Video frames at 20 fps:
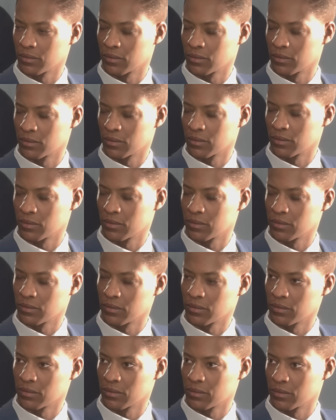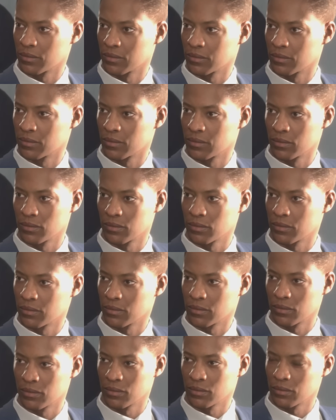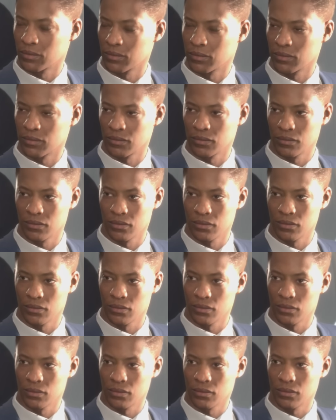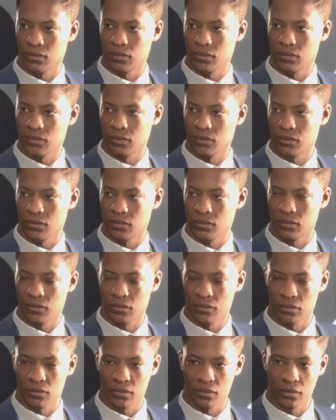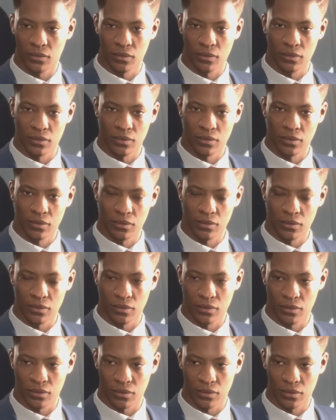(not speaking)